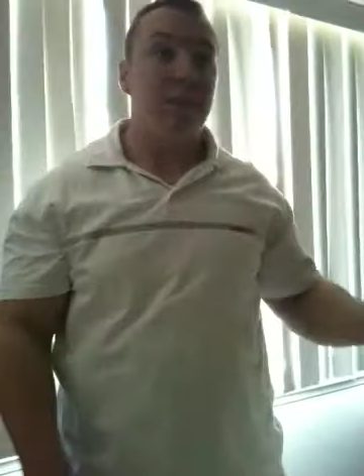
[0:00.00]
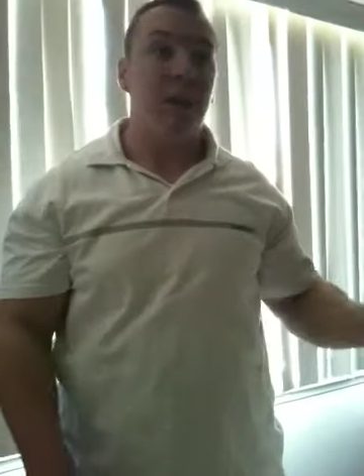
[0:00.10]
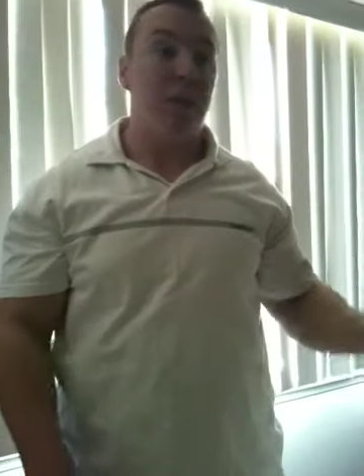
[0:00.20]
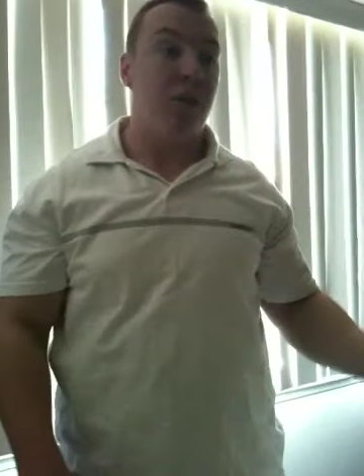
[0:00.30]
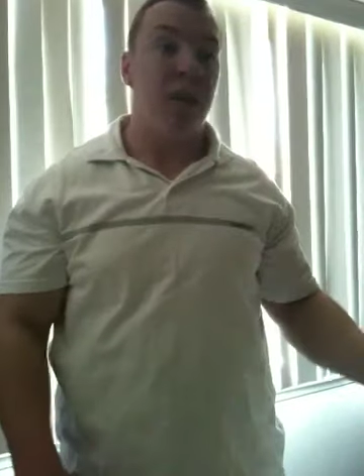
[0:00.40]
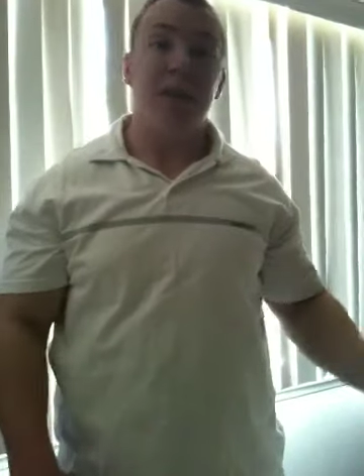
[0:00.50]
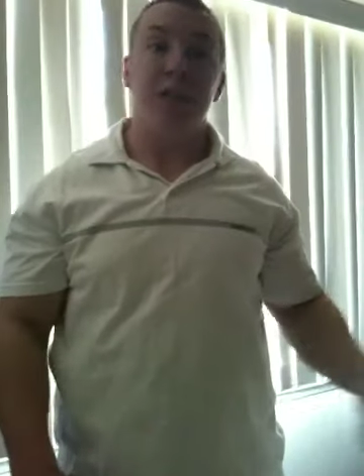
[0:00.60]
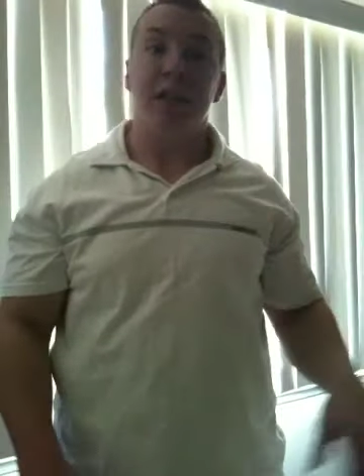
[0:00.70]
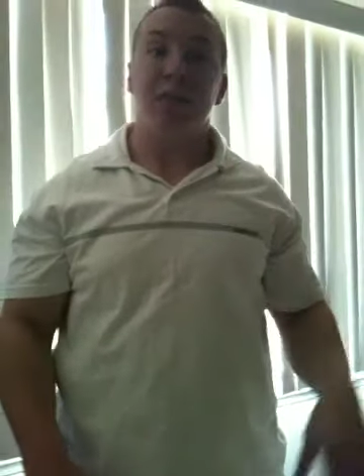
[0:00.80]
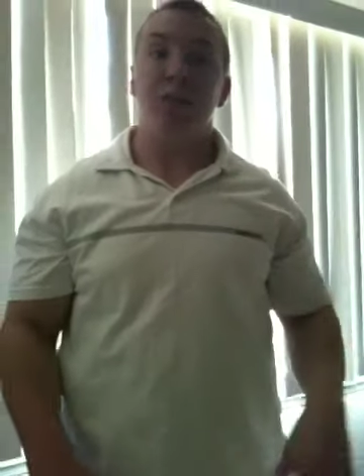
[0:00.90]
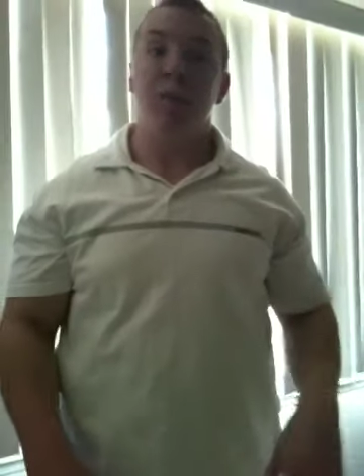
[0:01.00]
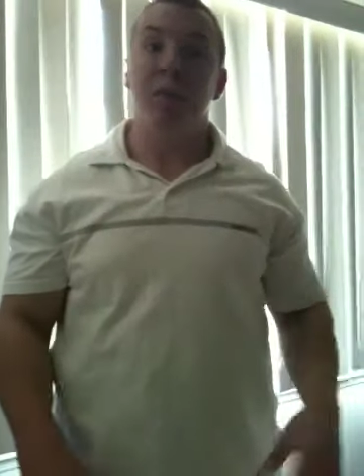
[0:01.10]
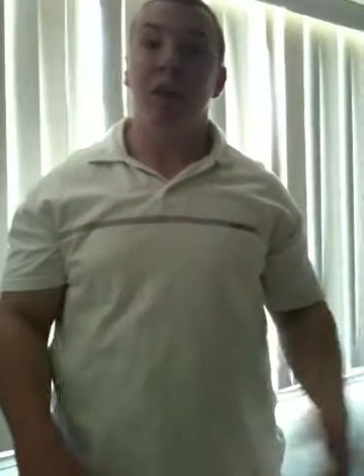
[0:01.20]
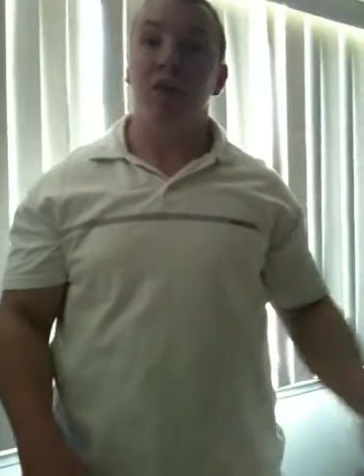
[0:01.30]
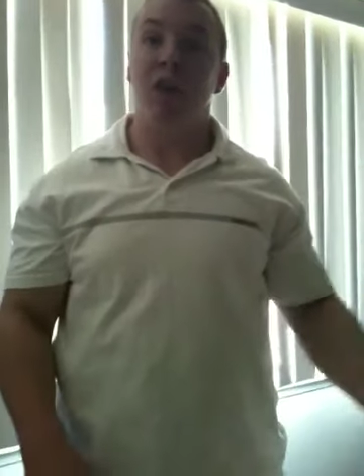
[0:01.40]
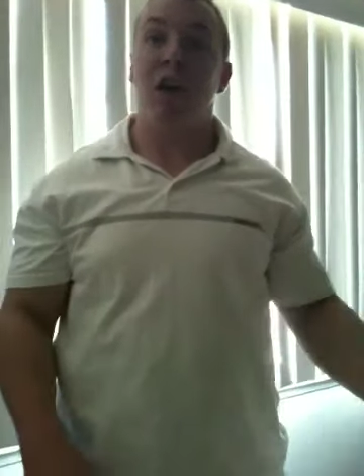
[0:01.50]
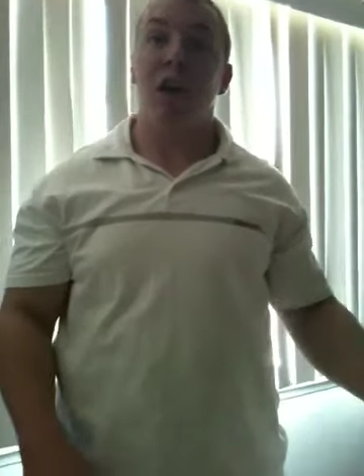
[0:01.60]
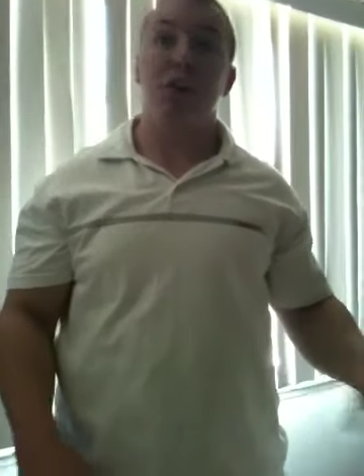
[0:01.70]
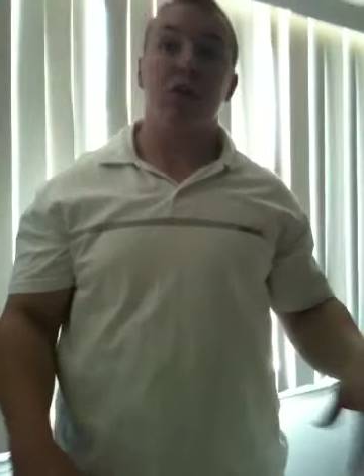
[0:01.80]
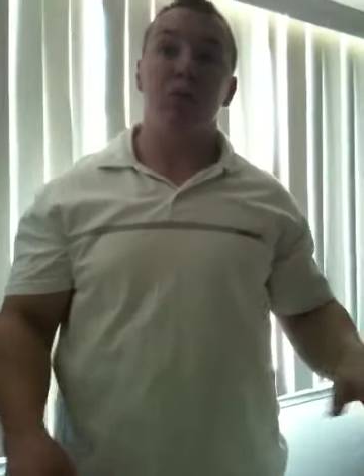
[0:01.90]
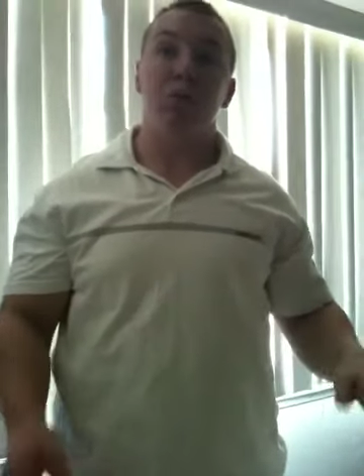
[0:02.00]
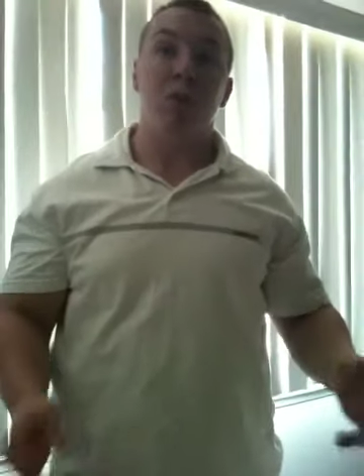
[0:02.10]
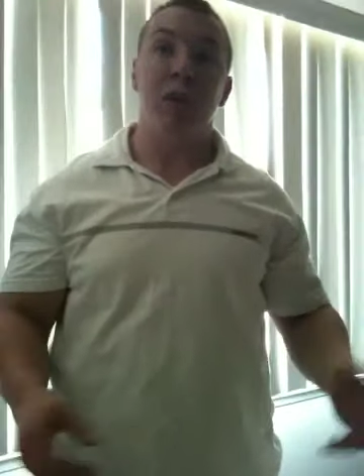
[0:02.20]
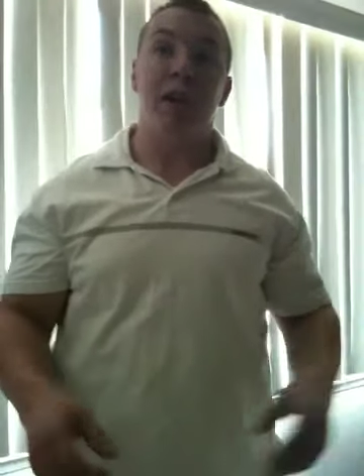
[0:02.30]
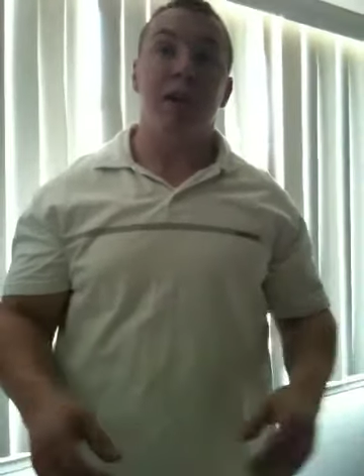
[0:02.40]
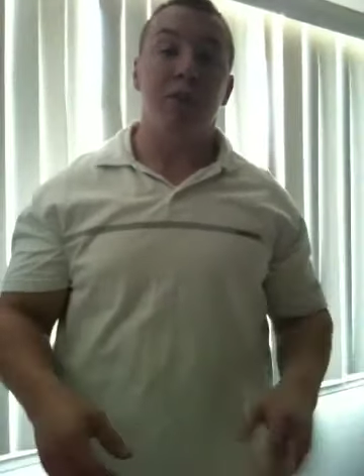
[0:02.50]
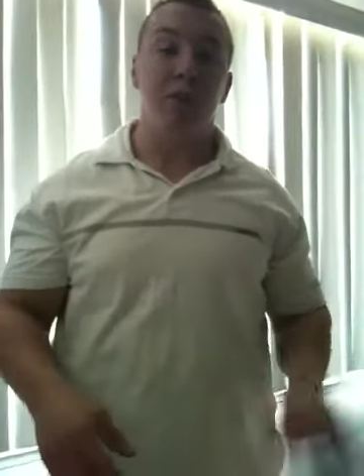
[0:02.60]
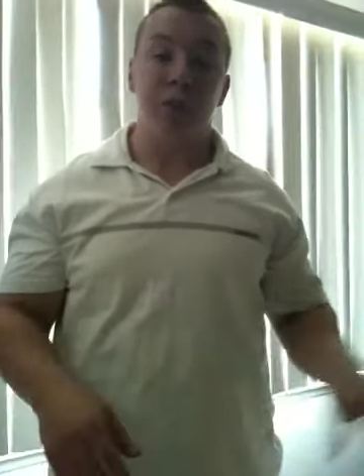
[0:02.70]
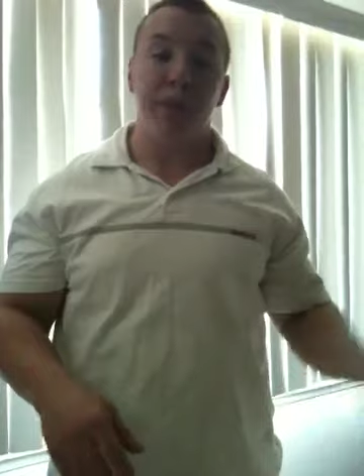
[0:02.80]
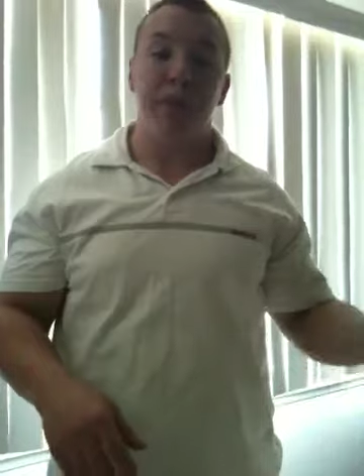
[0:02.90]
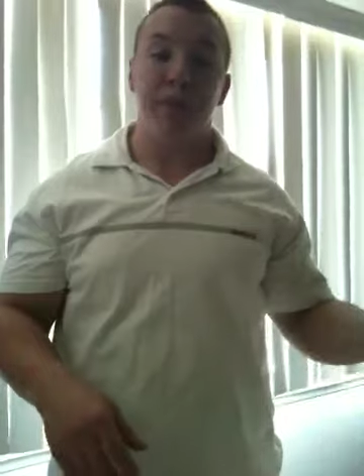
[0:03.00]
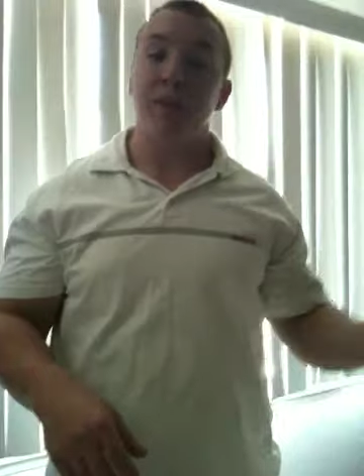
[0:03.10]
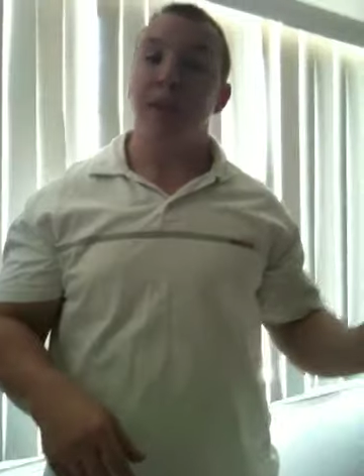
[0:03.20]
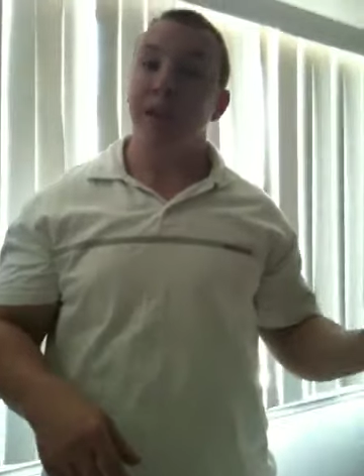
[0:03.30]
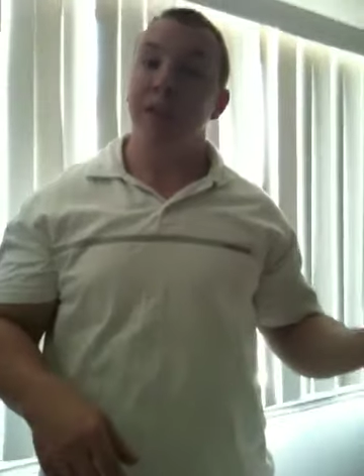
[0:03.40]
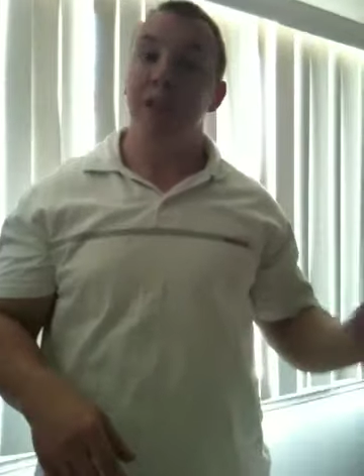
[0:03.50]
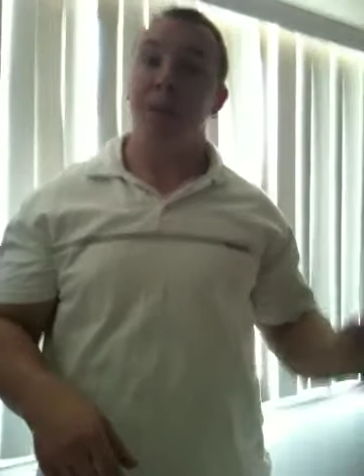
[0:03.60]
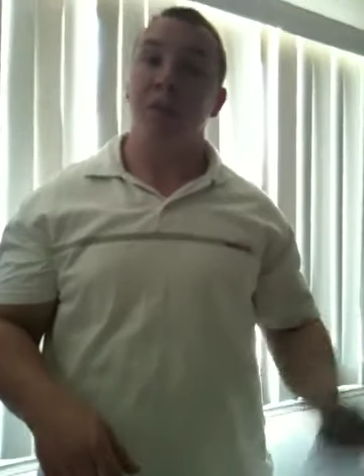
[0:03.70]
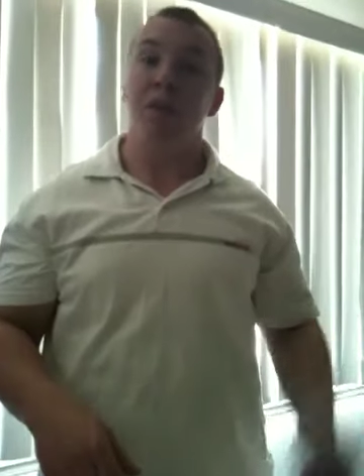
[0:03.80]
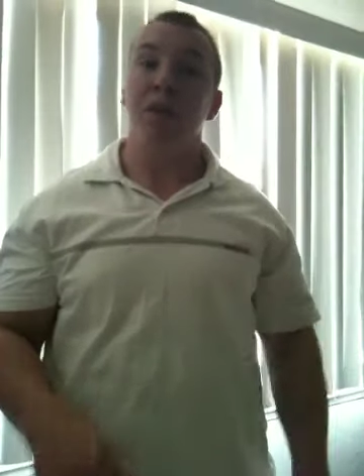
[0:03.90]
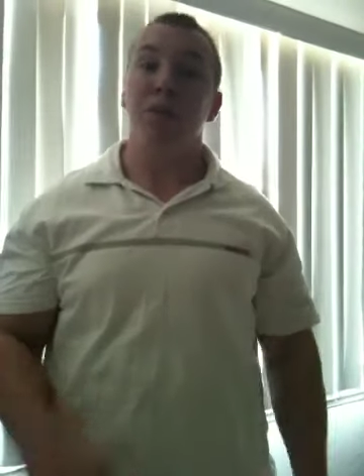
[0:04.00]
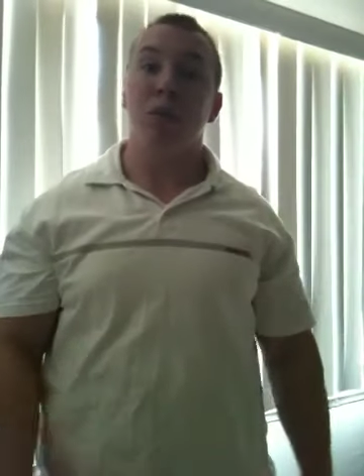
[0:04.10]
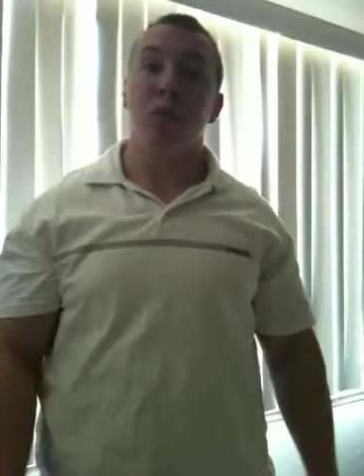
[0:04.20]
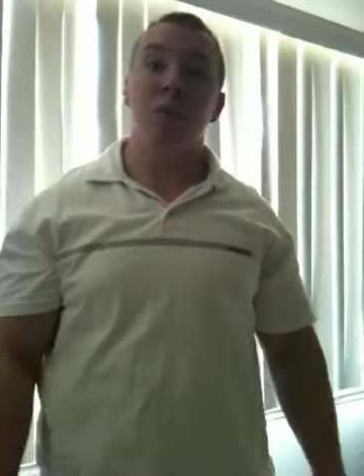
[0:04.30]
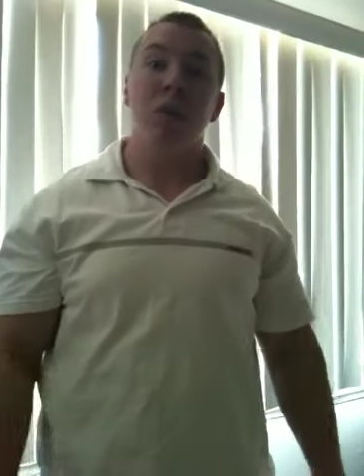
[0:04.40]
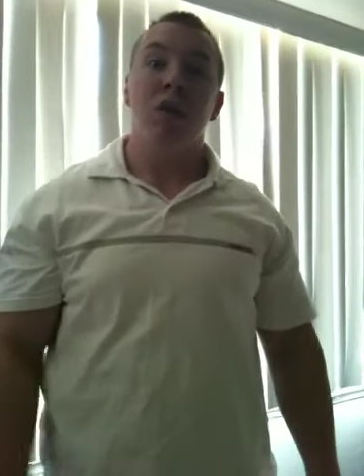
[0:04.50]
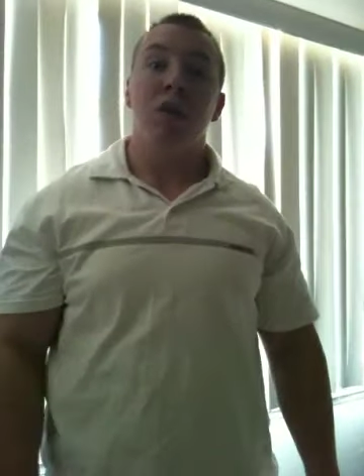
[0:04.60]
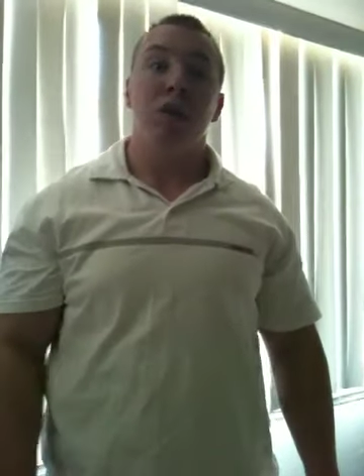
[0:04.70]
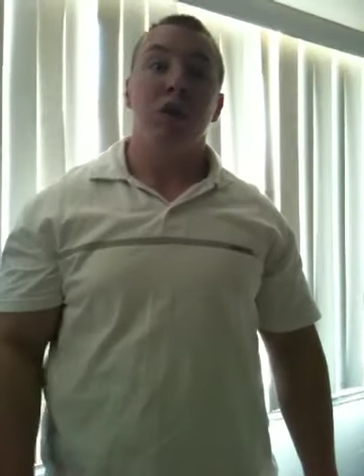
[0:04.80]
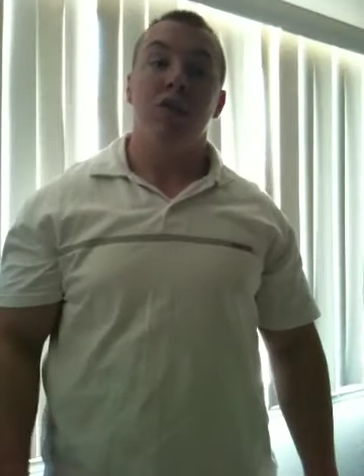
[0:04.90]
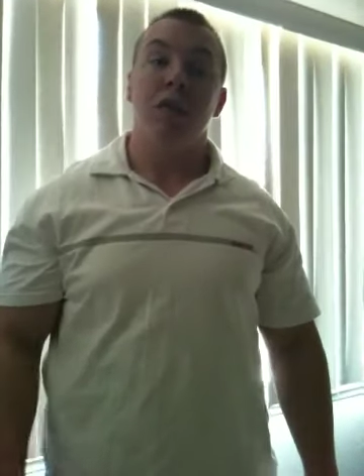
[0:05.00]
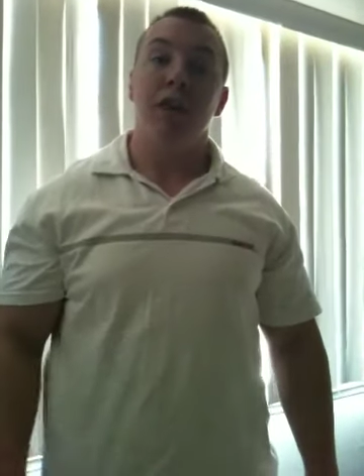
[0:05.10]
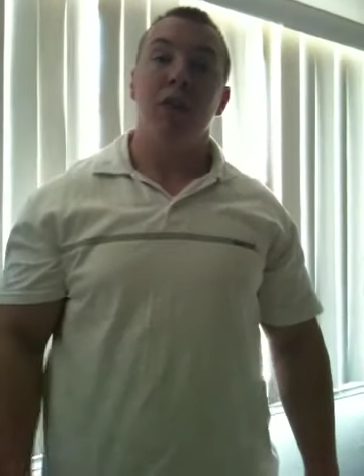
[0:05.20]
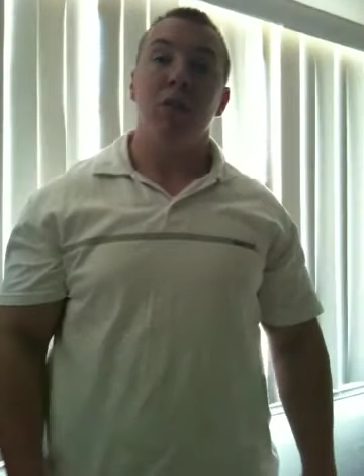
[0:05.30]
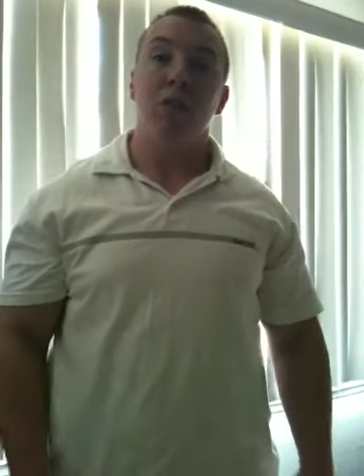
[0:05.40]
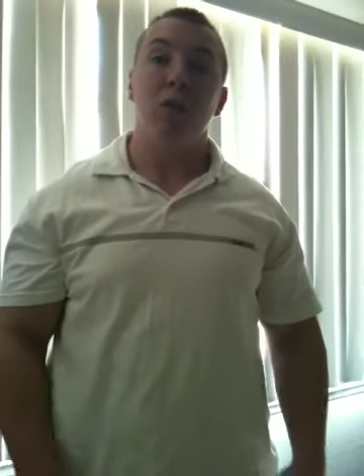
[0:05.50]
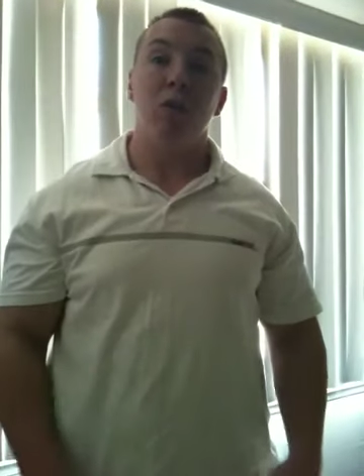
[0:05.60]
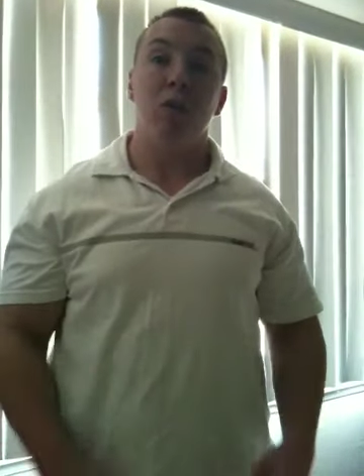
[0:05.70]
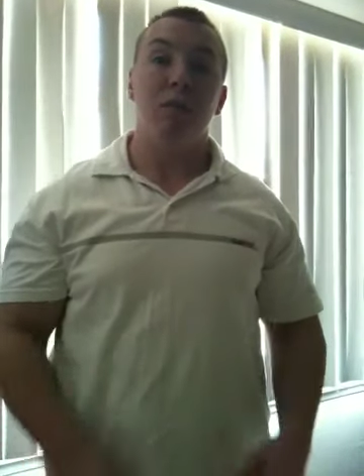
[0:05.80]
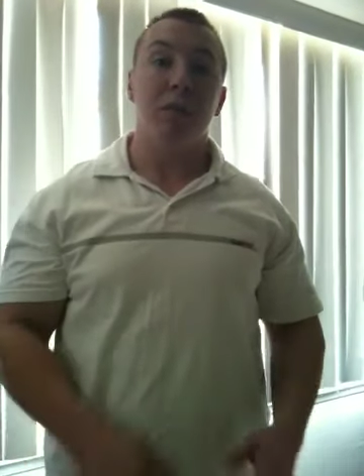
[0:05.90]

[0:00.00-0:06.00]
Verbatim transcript: I'm going to try to get a sample maybe online or go back in a few weeks and see if I can get a sample of this one to try out a little bit more.